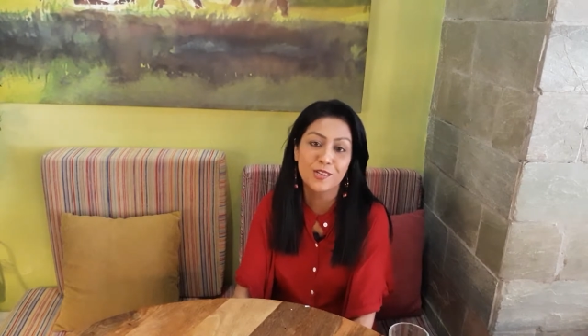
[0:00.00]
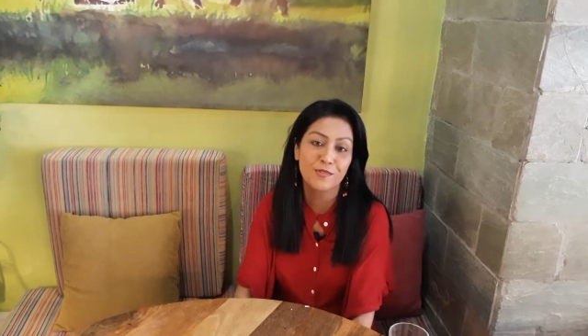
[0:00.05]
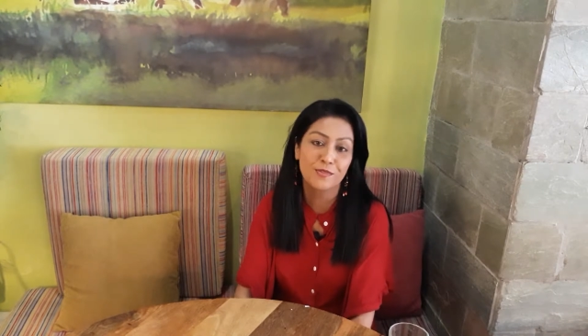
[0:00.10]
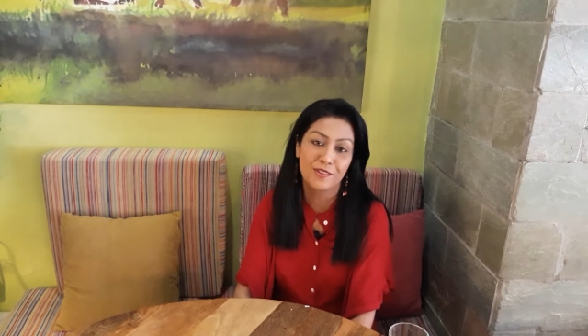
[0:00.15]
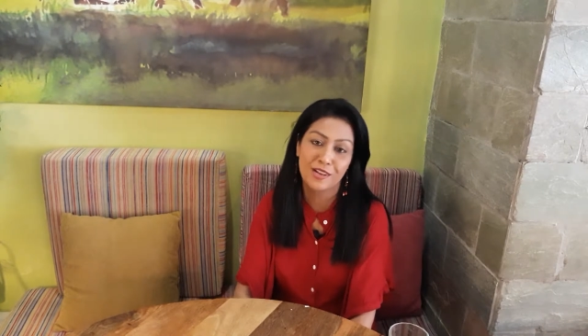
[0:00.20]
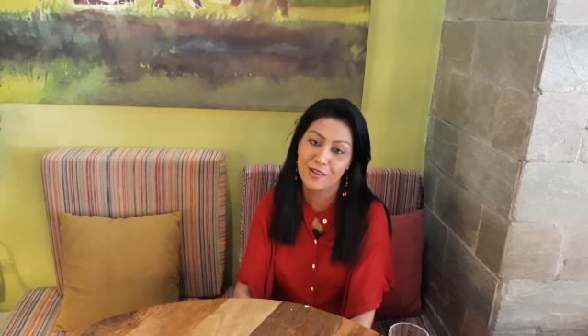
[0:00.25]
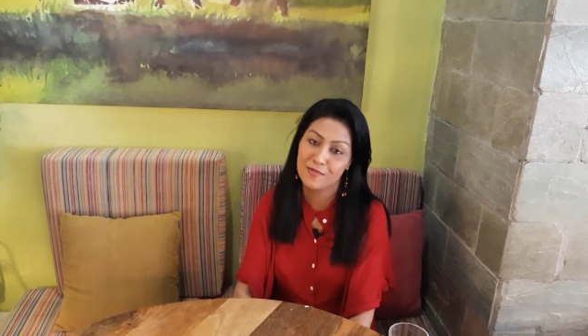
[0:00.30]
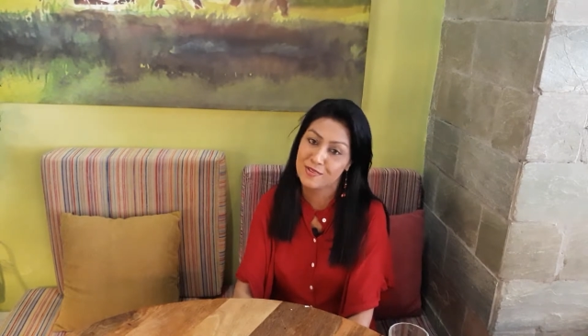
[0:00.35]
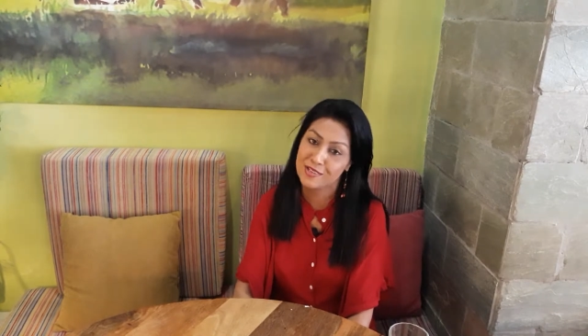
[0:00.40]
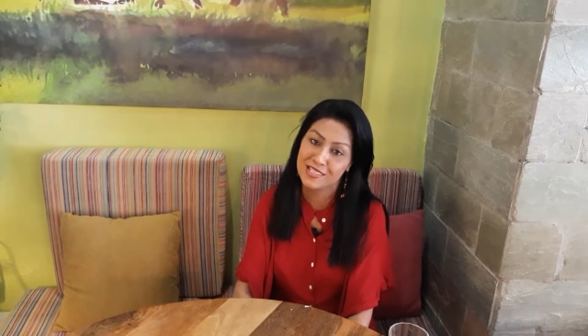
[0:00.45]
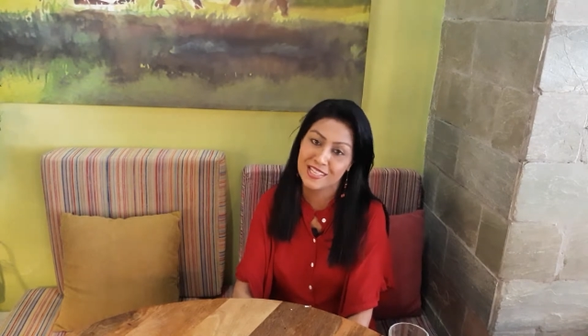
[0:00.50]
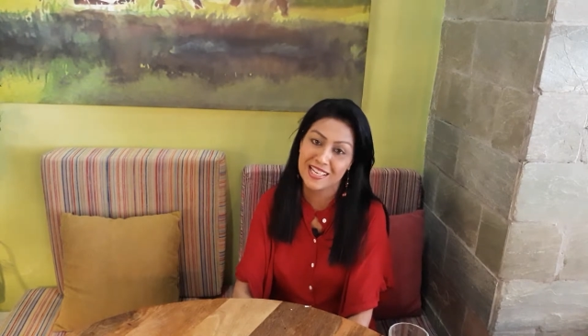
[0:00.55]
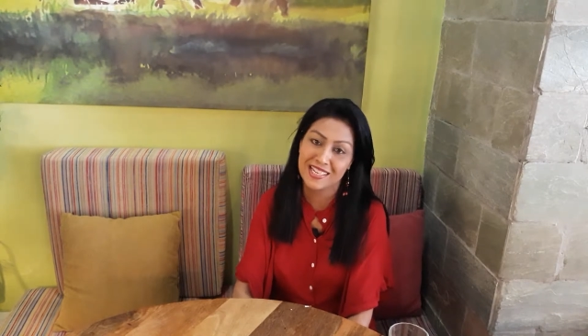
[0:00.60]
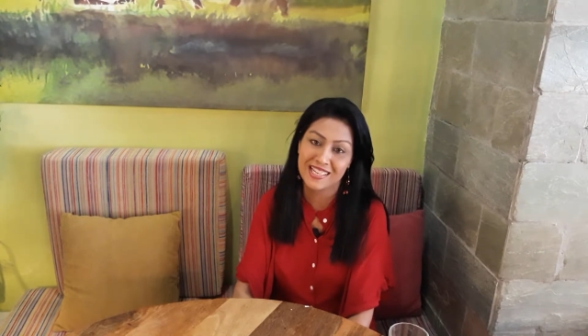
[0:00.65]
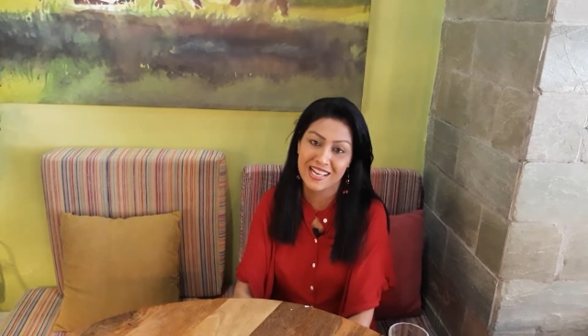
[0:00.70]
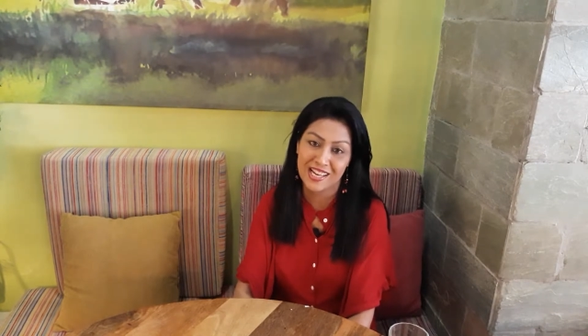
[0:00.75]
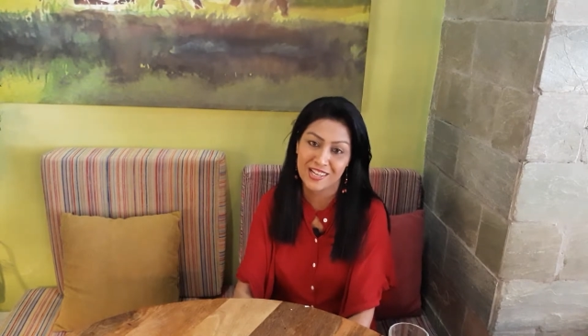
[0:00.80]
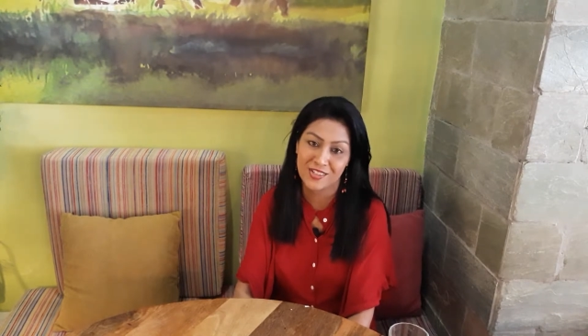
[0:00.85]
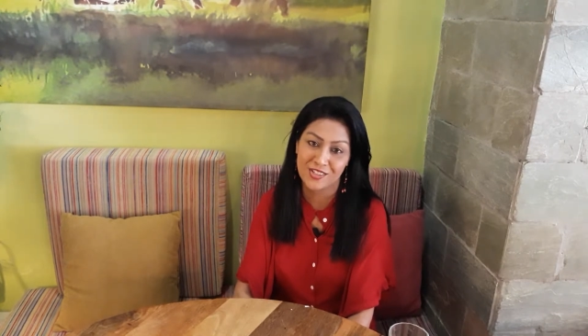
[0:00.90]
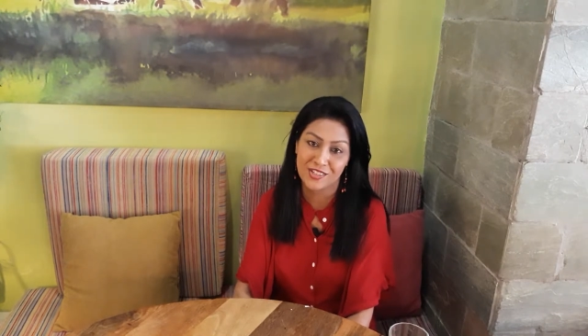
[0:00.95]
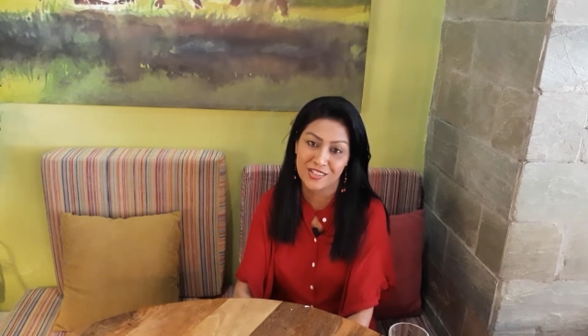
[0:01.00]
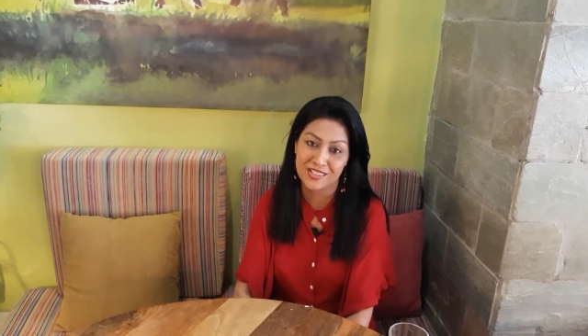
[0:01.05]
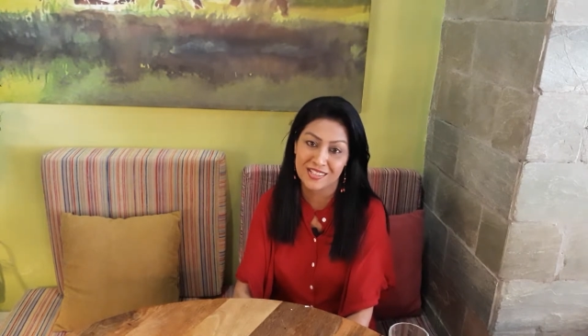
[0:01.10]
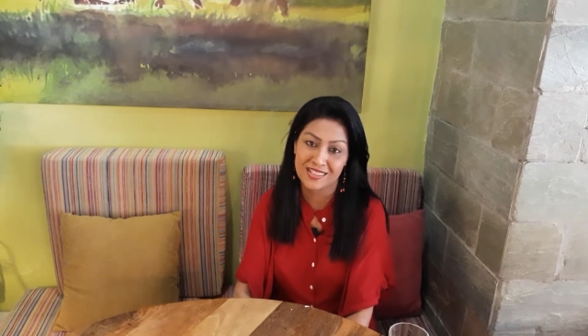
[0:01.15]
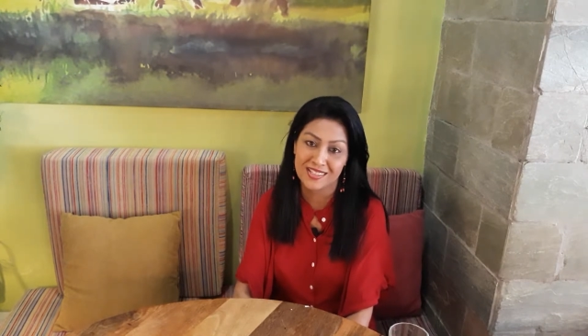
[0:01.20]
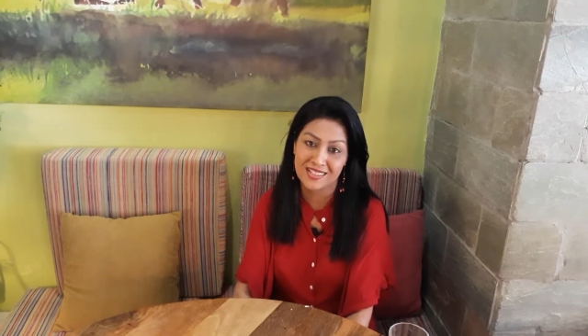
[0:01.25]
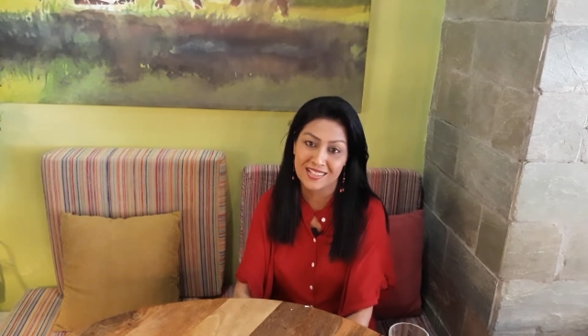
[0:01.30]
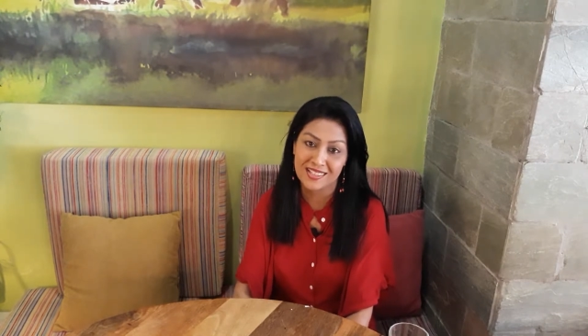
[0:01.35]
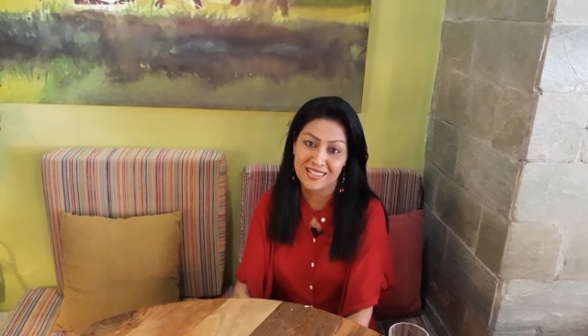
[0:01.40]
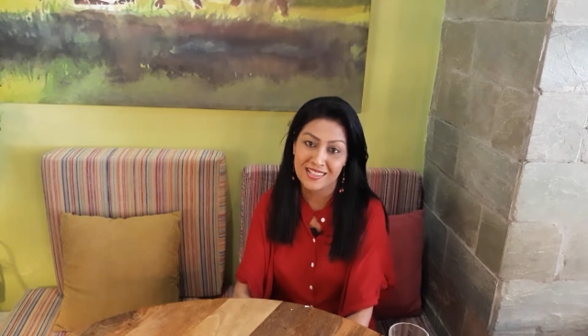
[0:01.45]
of flavors and
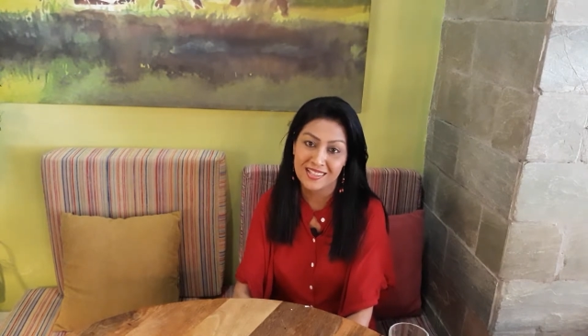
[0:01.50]
textures.